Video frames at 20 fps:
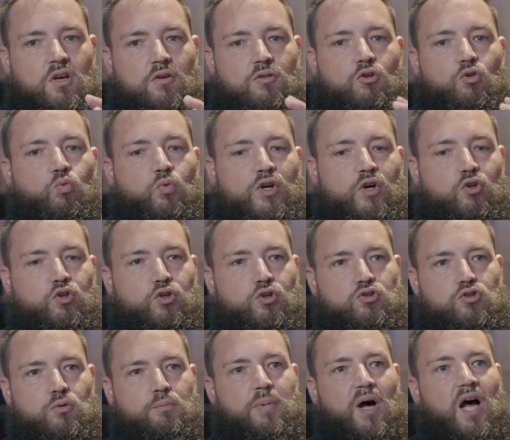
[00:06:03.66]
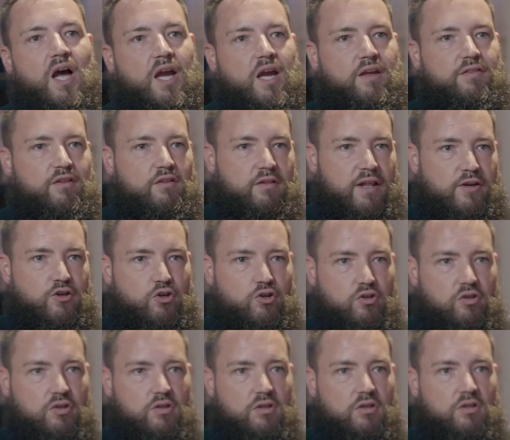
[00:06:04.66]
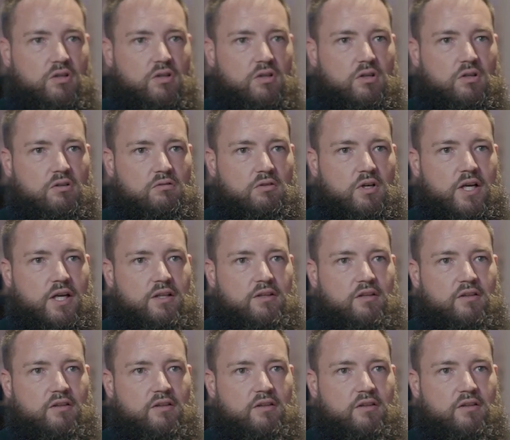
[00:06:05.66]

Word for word: the realtors are buying the lender, right?